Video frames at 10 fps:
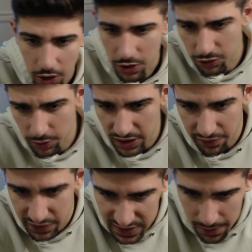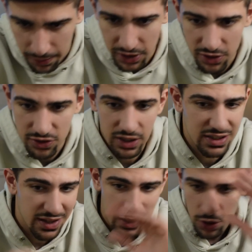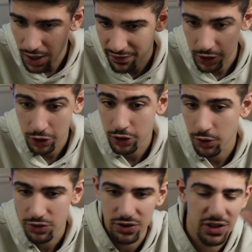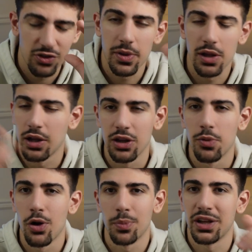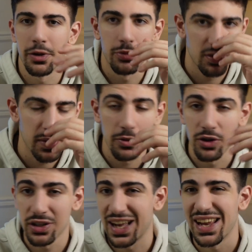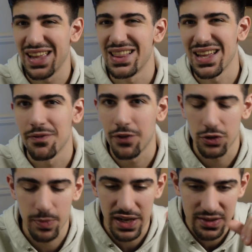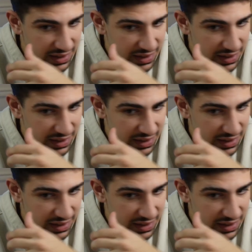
I'll use a real life example here. So let's say that you have a closer. This will be a little more applicable to people kind of in the info space.